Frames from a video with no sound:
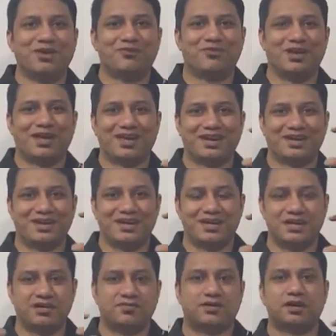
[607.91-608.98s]
where
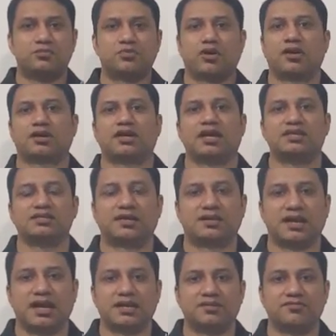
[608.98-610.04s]
different product lines
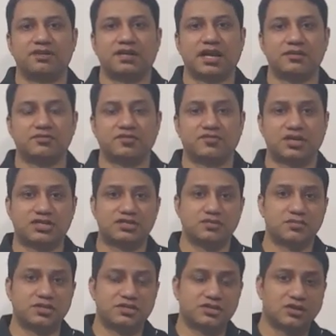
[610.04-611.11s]
attract different types of
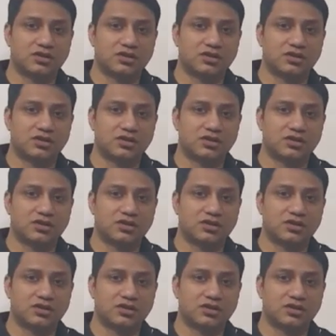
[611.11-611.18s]
customers.